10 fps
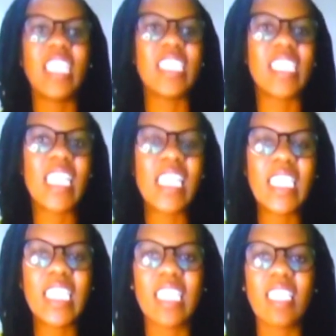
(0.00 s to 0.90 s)
Is
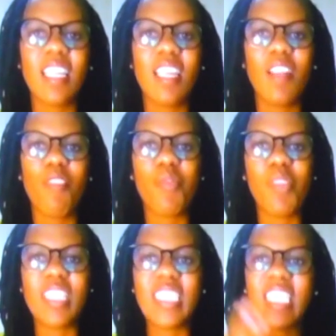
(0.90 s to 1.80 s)
this
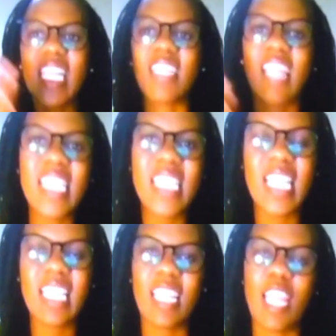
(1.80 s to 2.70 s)
the right
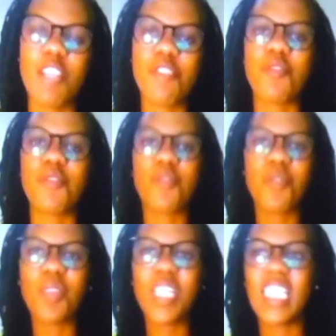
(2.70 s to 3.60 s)
thing that I should
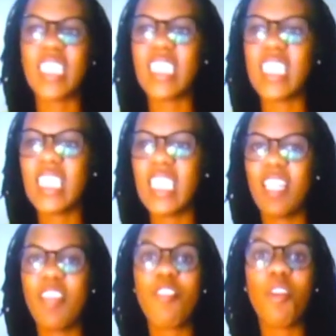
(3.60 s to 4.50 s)
do? Is this
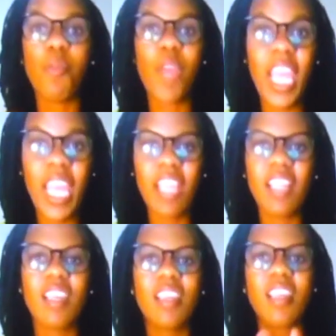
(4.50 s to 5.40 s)
the way